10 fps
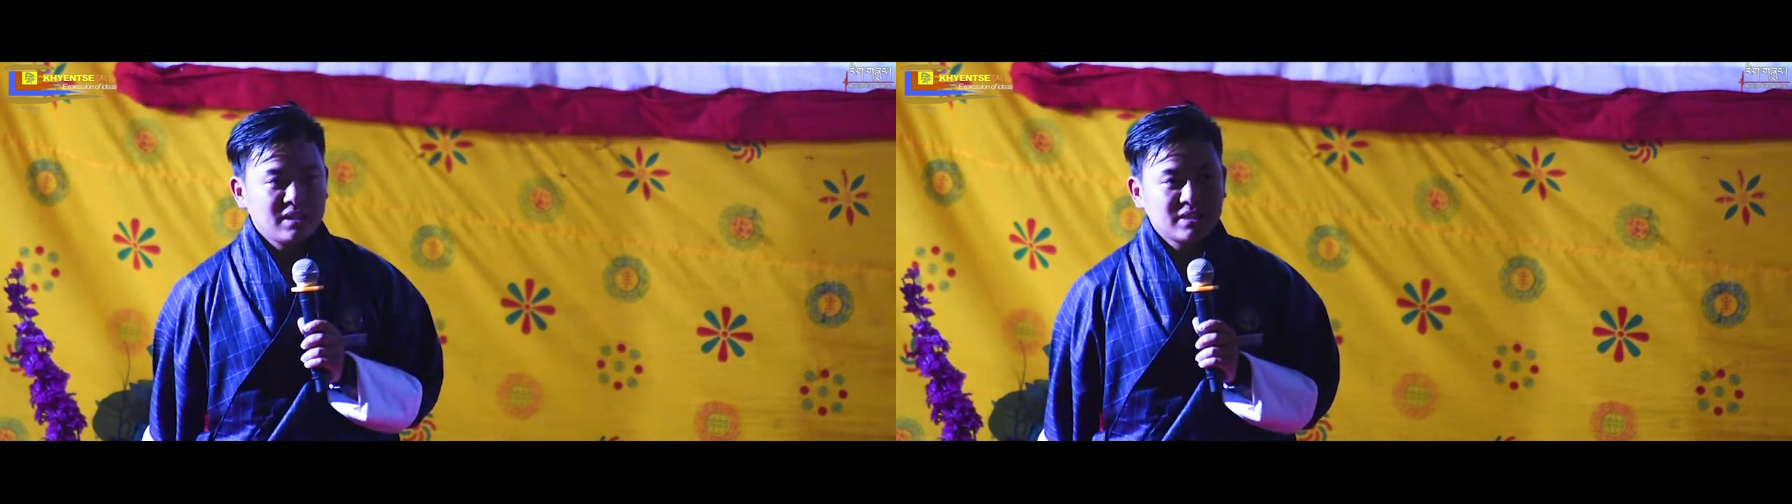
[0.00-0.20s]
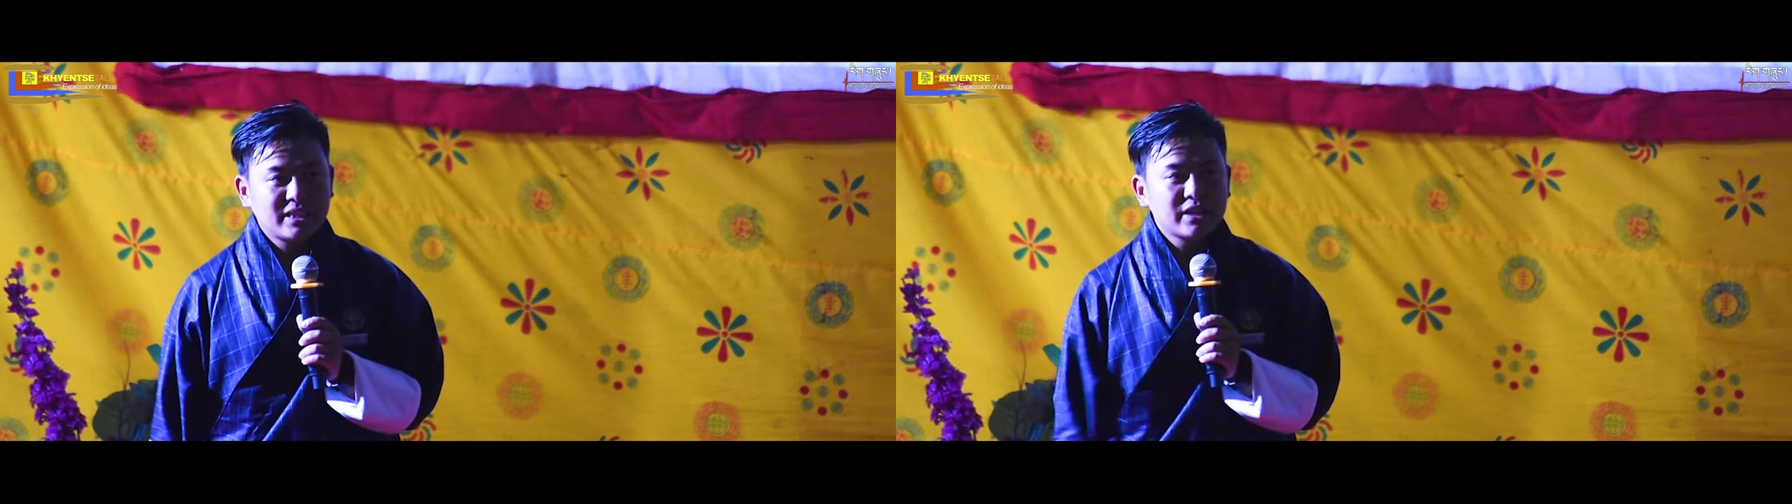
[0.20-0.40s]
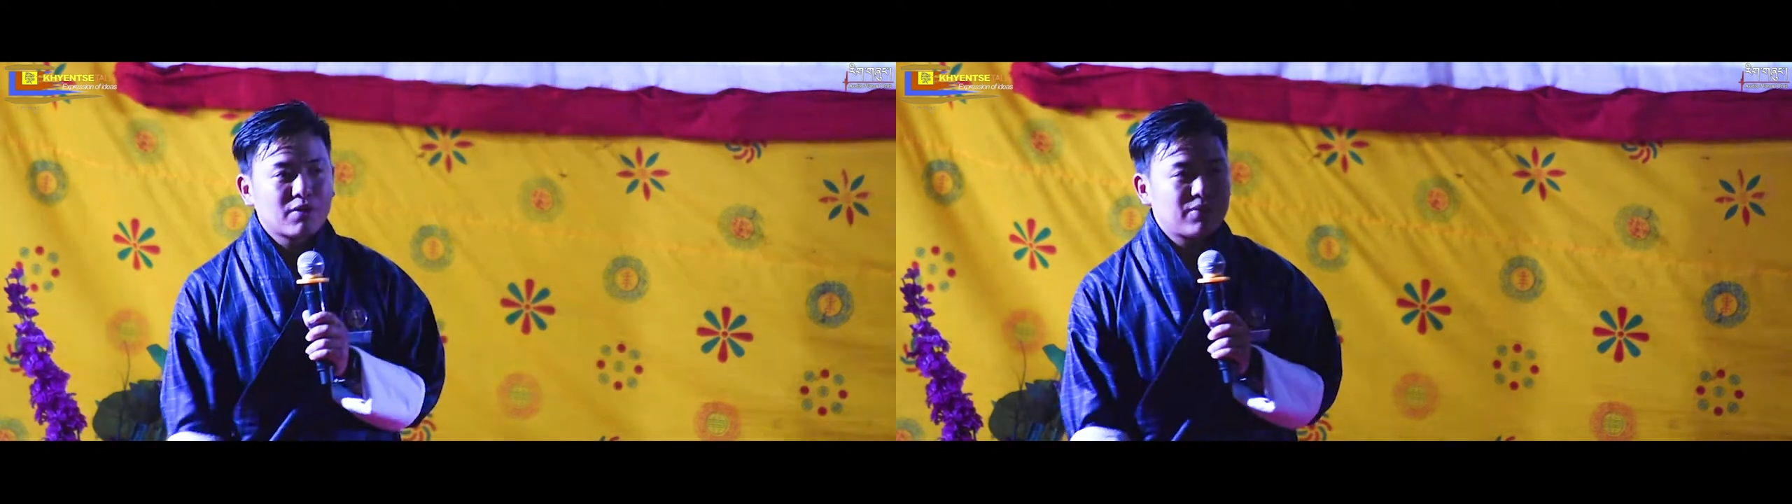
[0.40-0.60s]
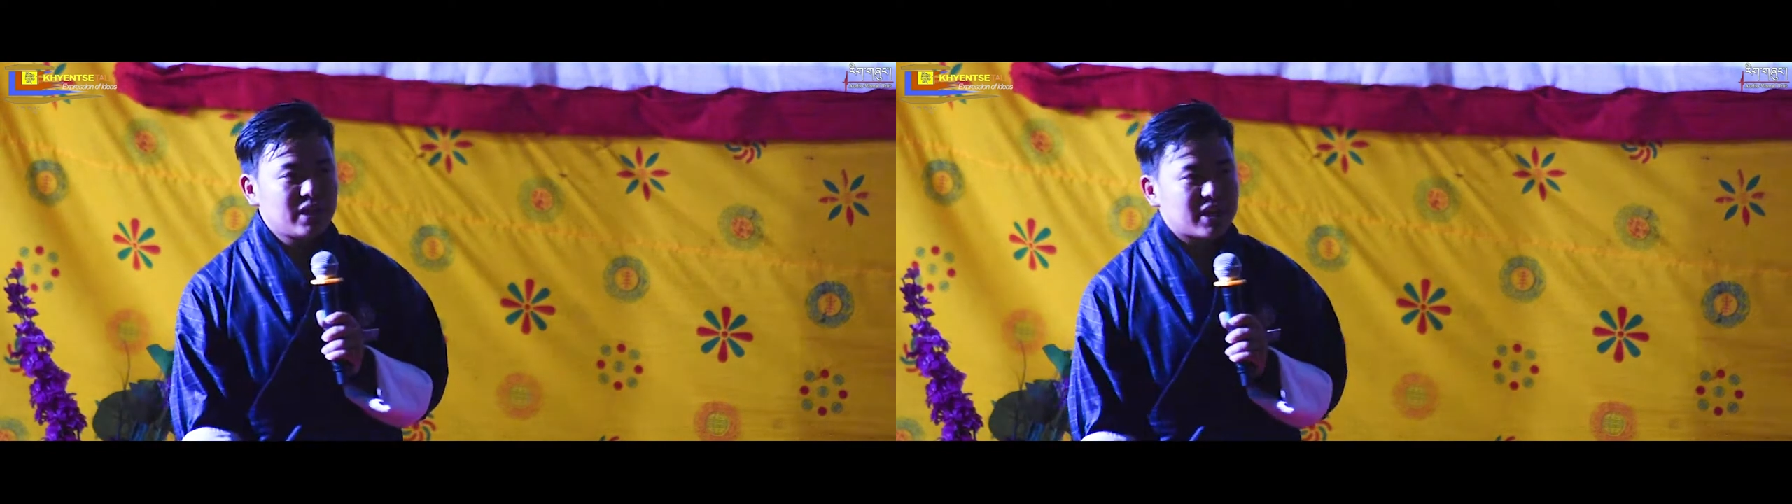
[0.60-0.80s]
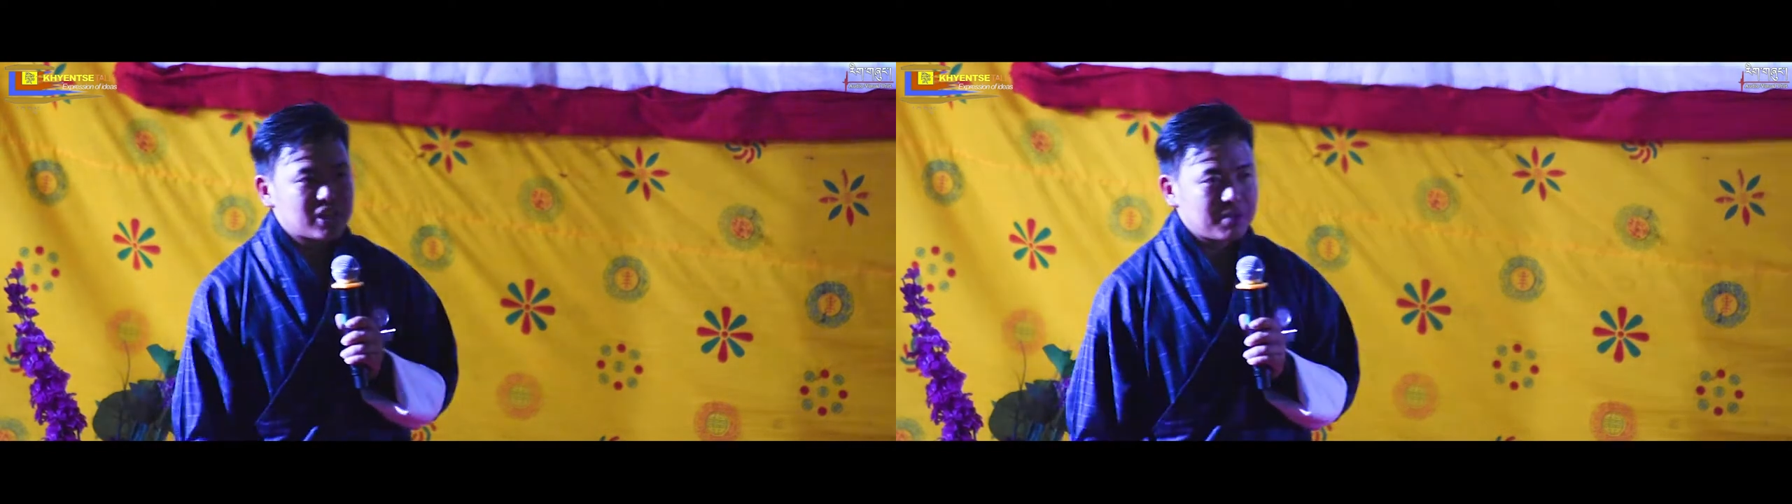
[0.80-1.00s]
seed of
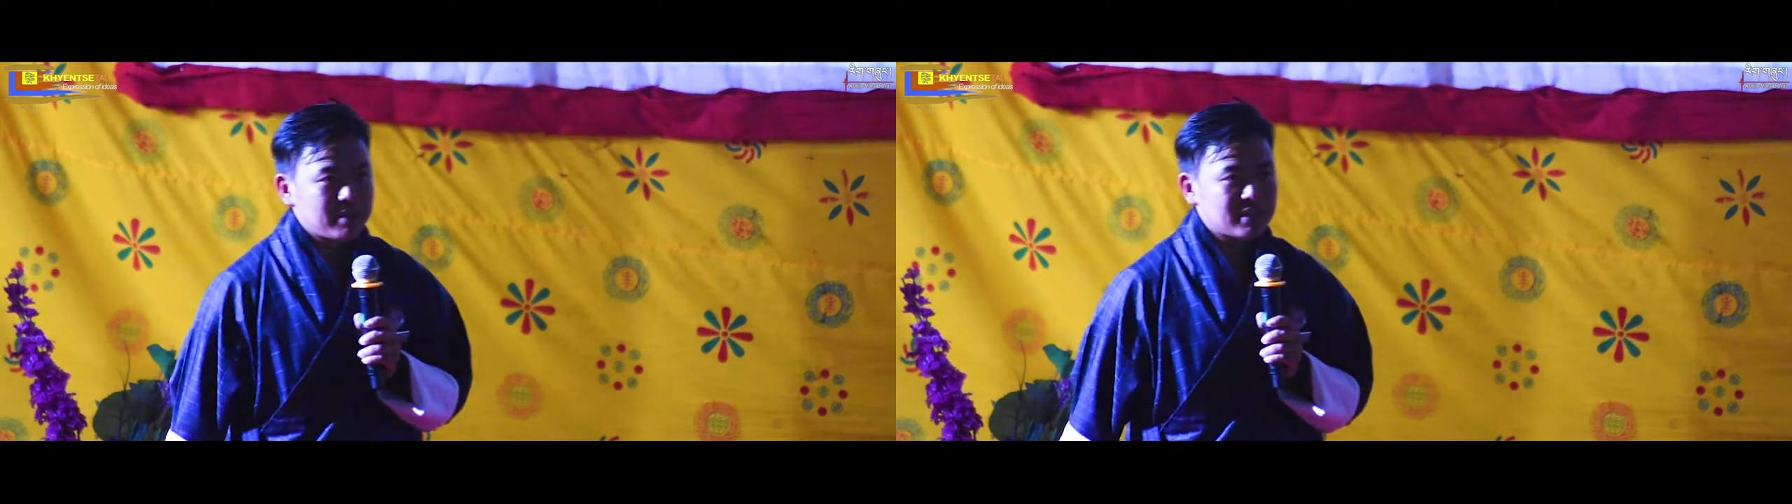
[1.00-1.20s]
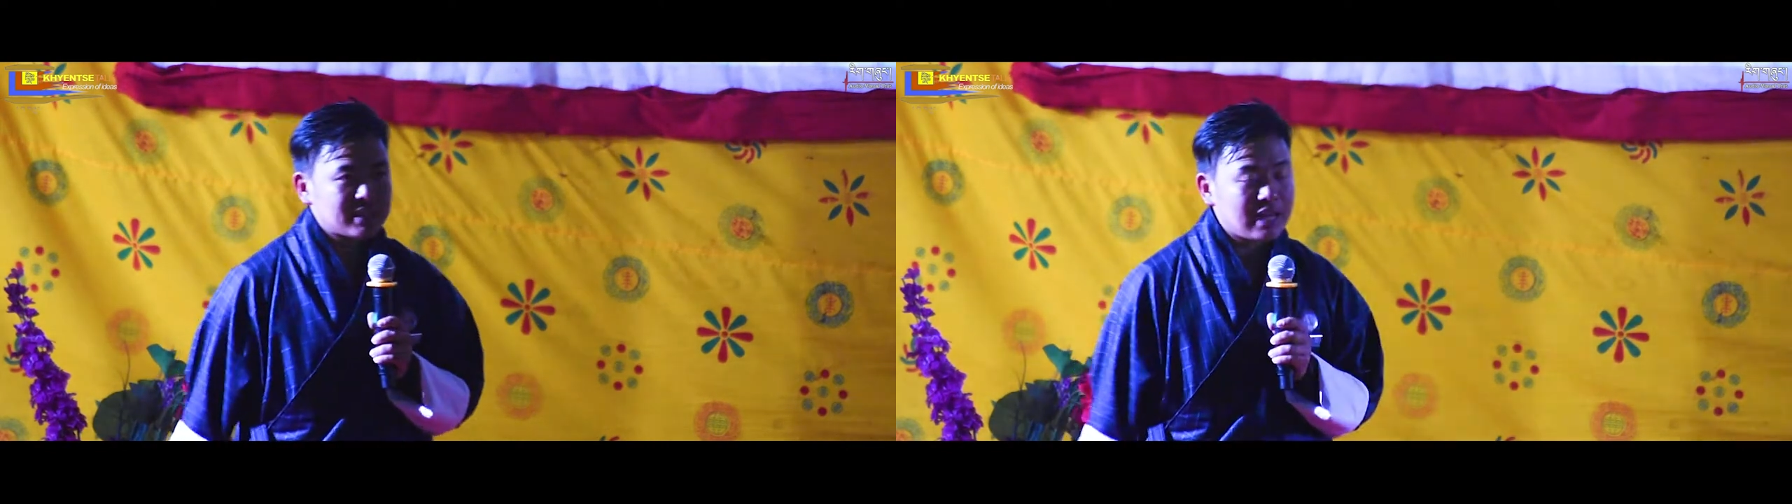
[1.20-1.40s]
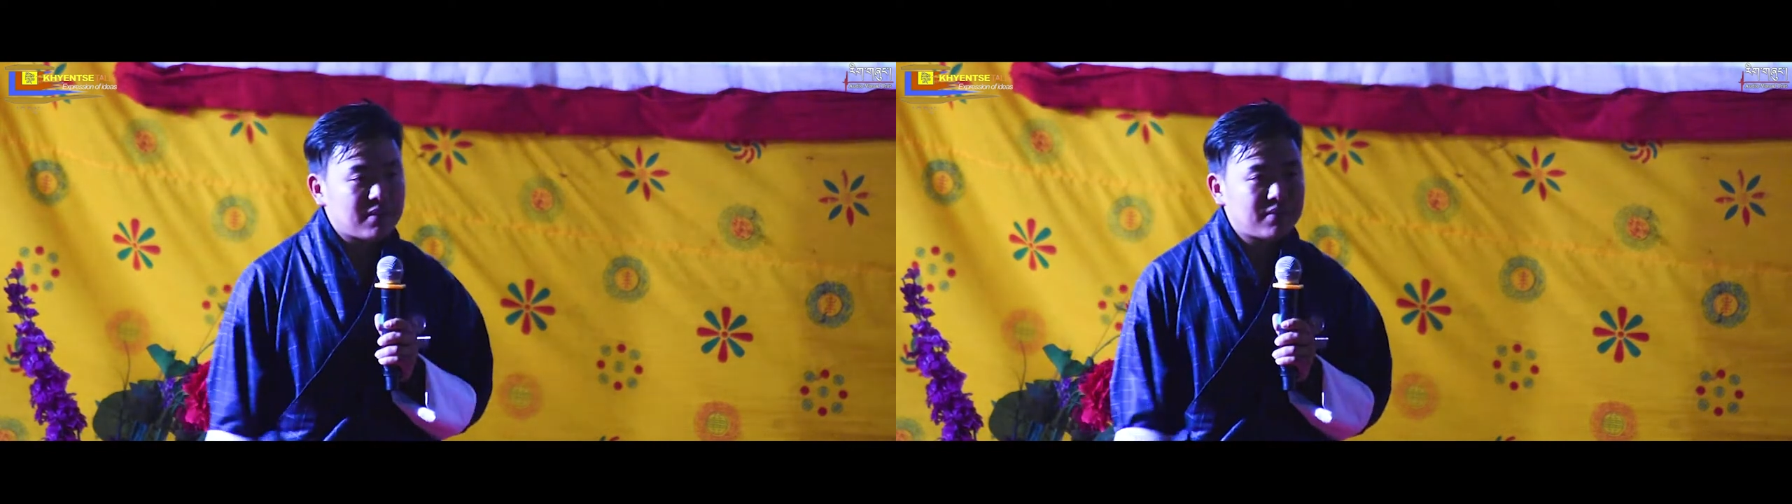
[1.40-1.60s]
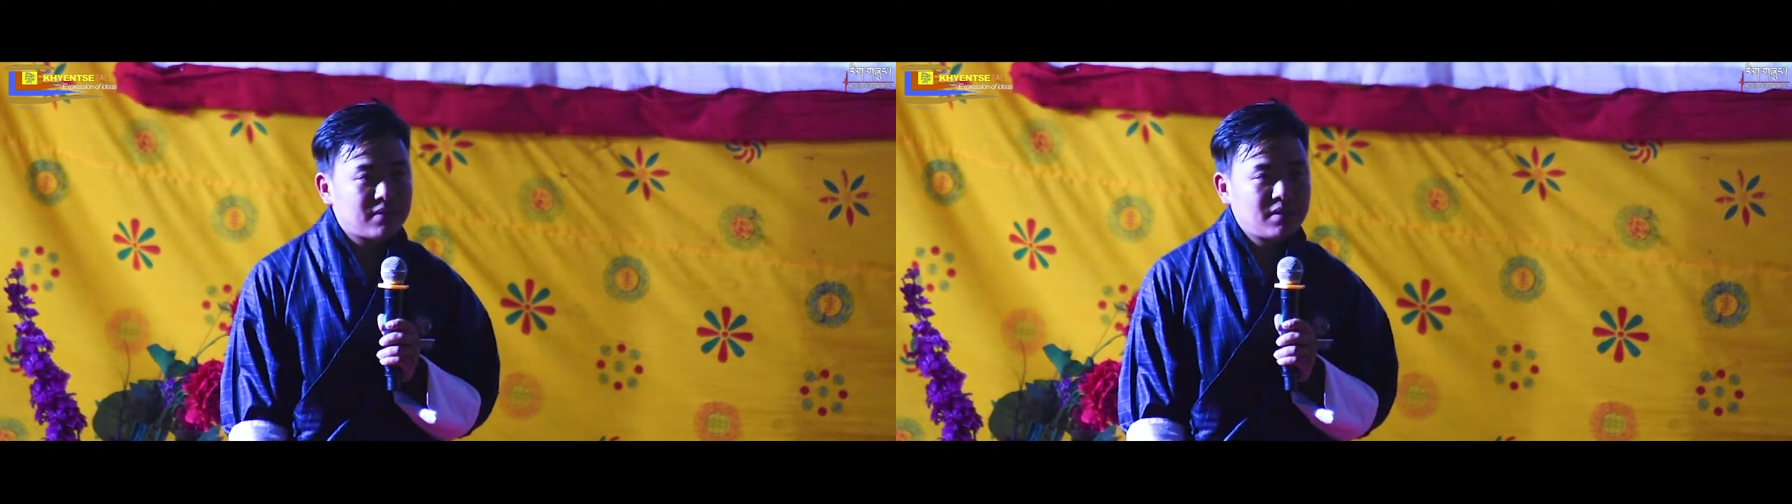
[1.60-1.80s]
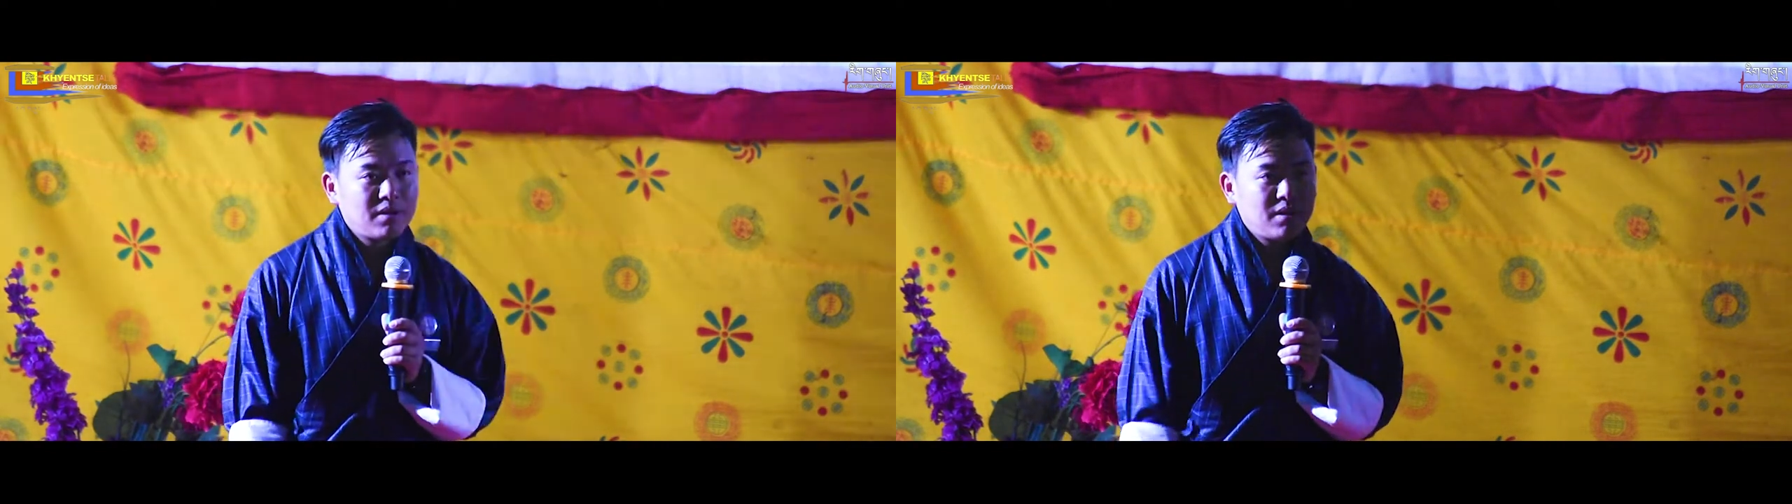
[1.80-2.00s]
leadership in self,